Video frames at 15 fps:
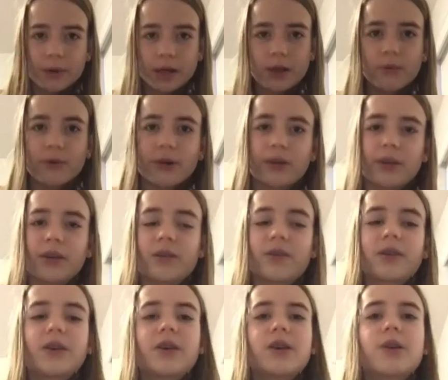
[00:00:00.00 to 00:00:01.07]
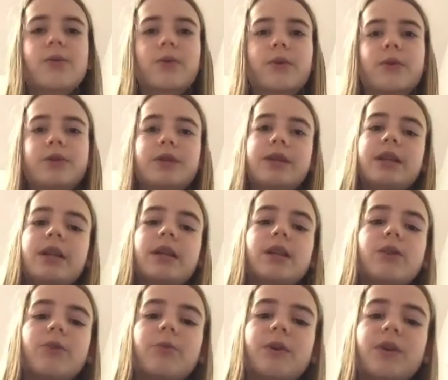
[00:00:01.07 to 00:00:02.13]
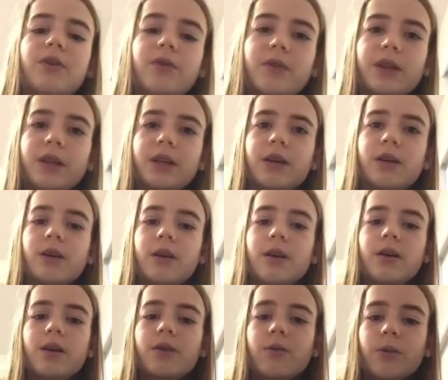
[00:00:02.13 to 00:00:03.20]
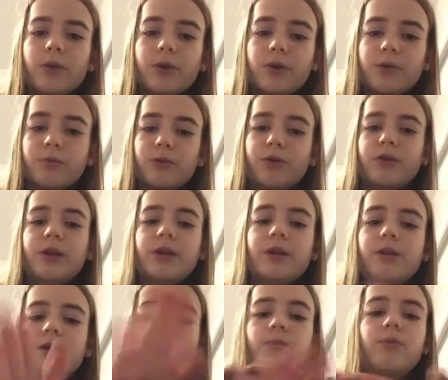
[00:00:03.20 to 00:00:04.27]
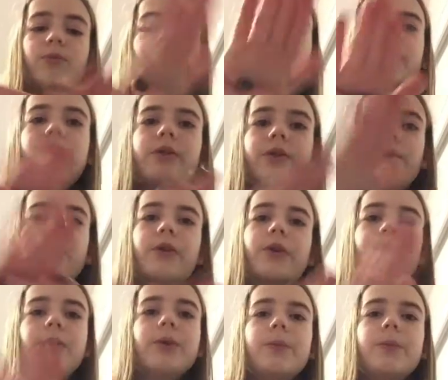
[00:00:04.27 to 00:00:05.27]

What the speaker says: you want this, you're going to take a little piece of it. You're going to mold it, roll it out in a circle,